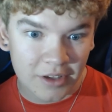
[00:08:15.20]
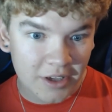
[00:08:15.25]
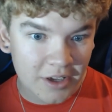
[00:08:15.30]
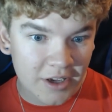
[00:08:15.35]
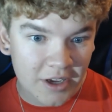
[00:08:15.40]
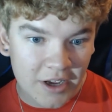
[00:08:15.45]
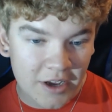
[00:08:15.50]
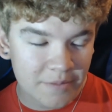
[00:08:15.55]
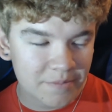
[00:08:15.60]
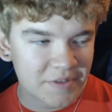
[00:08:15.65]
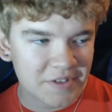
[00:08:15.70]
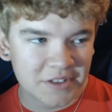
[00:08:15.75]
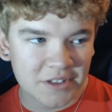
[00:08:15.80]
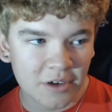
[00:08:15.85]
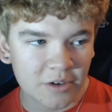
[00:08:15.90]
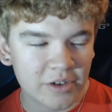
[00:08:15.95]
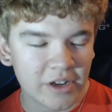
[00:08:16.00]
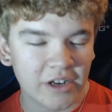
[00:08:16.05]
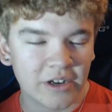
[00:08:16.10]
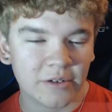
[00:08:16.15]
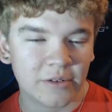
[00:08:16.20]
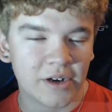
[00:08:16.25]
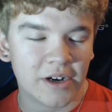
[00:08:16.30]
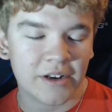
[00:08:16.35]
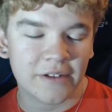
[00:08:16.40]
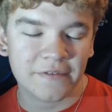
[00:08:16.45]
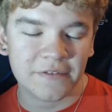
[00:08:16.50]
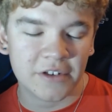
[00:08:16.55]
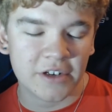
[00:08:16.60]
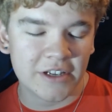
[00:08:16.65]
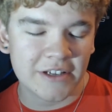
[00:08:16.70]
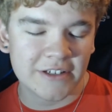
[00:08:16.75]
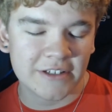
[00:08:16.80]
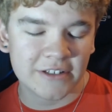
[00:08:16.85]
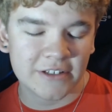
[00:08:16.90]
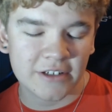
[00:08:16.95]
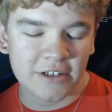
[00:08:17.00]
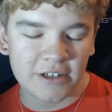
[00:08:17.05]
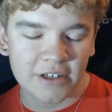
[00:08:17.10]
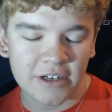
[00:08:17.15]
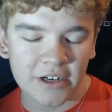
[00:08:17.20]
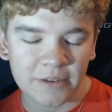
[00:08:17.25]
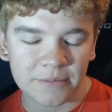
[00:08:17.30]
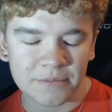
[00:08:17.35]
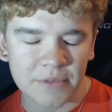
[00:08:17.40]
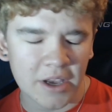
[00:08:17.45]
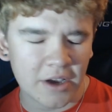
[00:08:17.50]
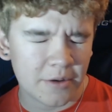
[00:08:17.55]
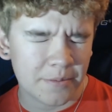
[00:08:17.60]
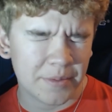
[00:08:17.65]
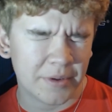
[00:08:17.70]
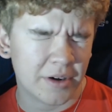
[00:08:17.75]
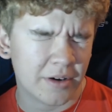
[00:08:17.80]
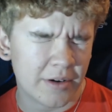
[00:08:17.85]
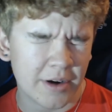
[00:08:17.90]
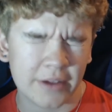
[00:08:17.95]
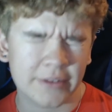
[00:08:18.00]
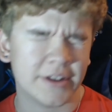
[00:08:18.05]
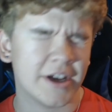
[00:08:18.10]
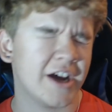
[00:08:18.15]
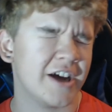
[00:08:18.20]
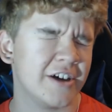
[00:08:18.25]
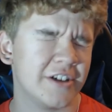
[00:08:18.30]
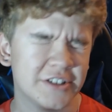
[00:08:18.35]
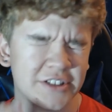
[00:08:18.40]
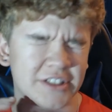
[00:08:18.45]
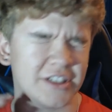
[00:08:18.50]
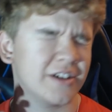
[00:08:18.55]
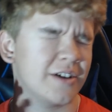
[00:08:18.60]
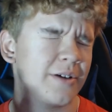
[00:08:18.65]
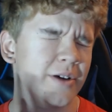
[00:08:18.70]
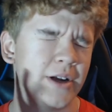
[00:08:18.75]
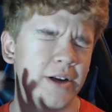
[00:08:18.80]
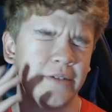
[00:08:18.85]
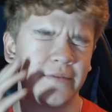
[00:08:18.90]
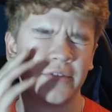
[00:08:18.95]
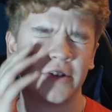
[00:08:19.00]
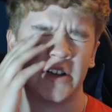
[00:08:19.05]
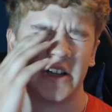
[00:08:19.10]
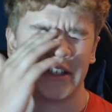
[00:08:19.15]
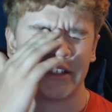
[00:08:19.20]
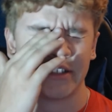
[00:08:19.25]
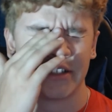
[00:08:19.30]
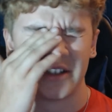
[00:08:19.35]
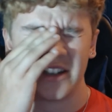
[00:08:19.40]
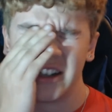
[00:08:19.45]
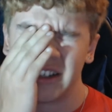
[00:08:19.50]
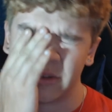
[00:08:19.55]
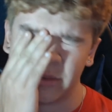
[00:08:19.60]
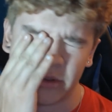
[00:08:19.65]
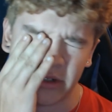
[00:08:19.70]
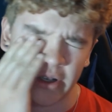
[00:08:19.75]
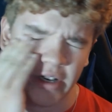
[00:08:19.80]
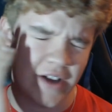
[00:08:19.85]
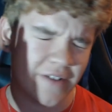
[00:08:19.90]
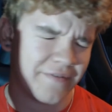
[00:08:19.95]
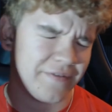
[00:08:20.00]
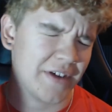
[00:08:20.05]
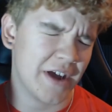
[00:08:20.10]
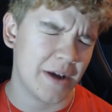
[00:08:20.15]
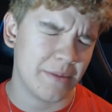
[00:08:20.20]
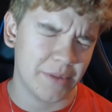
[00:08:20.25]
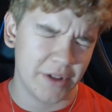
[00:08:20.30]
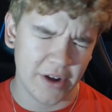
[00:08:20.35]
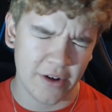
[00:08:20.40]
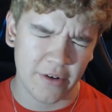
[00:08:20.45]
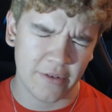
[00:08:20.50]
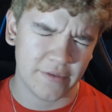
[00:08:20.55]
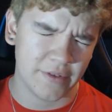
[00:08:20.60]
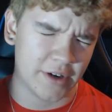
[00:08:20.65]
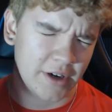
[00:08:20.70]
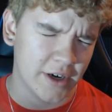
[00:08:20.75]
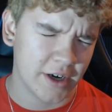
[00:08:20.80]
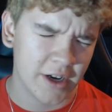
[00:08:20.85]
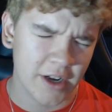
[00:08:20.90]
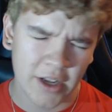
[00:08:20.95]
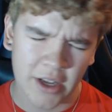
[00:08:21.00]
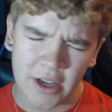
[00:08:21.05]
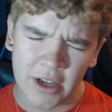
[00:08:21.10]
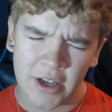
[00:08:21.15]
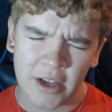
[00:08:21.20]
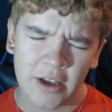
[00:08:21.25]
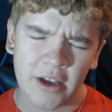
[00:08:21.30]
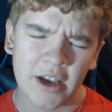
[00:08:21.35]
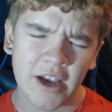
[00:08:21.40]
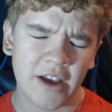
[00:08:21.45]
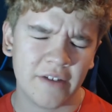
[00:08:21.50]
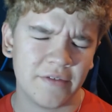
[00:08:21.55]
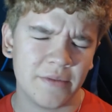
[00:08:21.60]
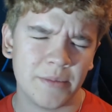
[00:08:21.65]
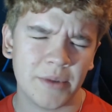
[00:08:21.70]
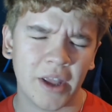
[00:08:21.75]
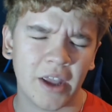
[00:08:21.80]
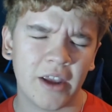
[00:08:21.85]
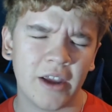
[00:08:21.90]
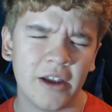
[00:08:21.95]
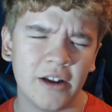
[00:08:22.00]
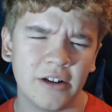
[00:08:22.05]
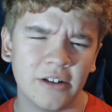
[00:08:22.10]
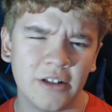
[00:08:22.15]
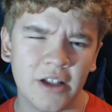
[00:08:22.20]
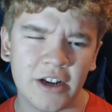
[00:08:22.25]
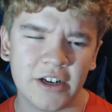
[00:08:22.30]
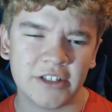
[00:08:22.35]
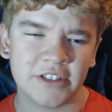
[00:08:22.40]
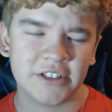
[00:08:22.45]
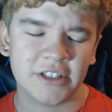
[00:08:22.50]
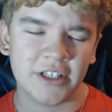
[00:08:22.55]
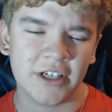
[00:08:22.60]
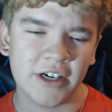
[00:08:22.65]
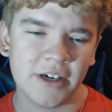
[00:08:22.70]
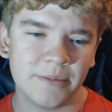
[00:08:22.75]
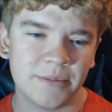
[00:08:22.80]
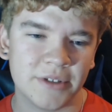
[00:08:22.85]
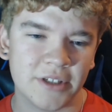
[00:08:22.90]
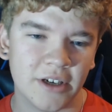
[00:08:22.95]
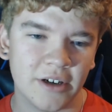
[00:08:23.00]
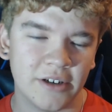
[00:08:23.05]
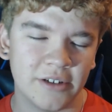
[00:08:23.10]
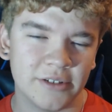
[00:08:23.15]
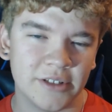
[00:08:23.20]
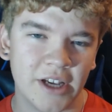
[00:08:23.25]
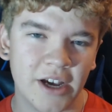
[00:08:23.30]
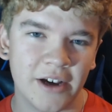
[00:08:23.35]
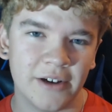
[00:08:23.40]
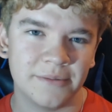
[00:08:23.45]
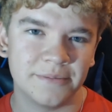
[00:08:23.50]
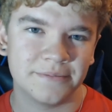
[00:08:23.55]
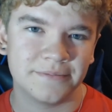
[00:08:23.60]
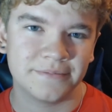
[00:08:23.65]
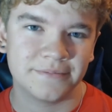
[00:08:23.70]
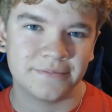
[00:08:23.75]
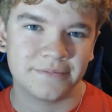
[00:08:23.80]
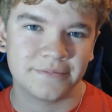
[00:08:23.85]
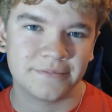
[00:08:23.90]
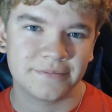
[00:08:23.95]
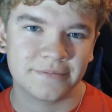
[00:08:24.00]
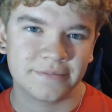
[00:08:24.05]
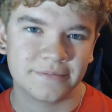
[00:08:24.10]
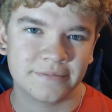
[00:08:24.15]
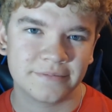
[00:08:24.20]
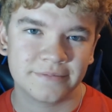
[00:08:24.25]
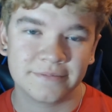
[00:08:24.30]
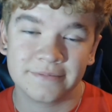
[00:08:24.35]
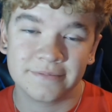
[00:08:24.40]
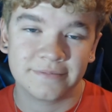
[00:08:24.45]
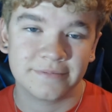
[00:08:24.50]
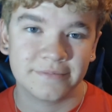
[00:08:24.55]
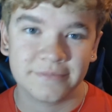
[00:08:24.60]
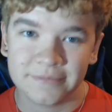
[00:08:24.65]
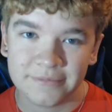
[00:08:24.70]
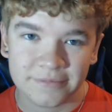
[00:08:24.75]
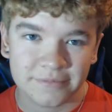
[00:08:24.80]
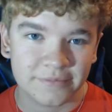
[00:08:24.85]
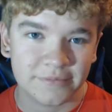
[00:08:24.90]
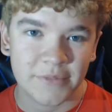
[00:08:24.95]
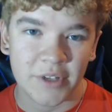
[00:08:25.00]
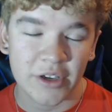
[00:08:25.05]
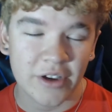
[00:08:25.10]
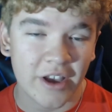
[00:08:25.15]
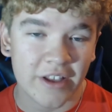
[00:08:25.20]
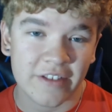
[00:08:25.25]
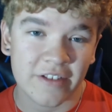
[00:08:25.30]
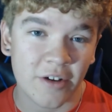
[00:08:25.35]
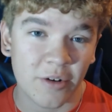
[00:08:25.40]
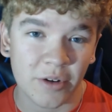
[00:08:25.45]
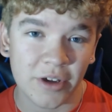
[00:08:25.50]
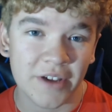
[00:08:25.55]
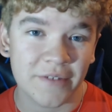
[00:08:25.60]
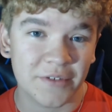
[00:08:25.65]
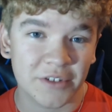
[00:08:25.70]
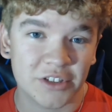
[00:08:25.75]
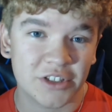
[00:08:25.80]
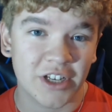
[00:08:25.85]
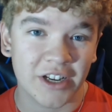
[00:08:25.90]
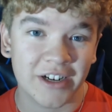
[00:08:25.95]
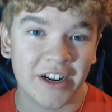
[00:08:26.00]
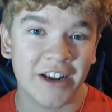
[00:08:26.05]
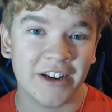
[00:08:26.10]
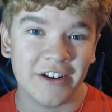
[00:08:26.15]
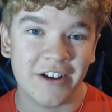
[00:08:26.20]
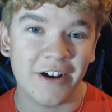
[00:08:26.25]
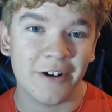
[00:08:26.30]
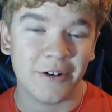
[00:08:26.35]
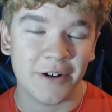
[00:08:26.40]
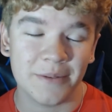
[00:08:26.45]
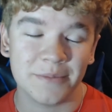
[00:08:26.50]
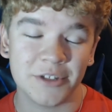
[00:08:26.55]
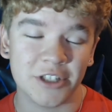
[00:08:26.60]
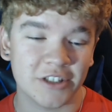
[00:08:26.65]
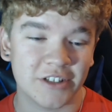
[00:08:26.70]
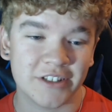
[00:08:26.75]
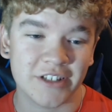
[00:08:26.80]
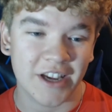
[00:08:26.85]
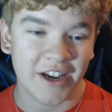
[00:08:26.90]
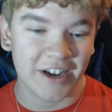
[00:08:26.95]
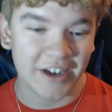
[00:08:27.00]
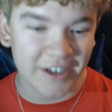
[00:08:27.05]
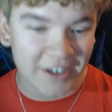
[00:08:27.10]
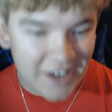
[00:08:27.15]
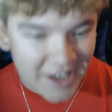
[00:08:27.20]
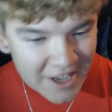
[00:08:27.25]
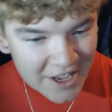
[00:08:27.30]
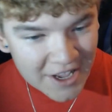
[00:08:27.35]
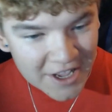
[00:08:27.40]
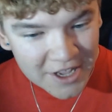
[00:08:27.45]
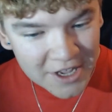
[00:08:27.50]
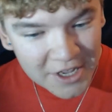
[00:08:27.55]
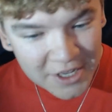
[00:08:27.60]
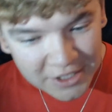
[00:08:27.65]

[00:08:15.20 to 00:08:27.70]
I'm still getting ready for Easter. I'm helping around the house to get ready for Easter because we're going to have family over. I haven't been getting a lot of sleep, so yeah. You guys don't give a shit, I know. I'm just saying. So